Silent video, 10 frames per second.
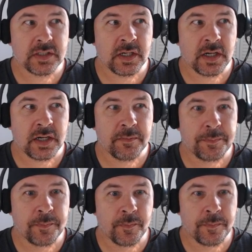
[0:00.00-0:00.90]

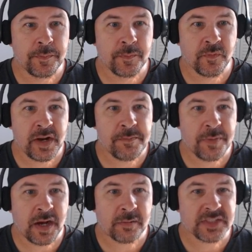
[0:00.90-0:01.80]
red
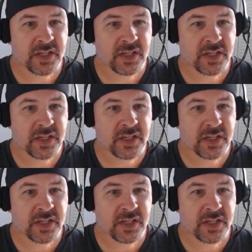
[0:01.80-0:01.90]
bombs.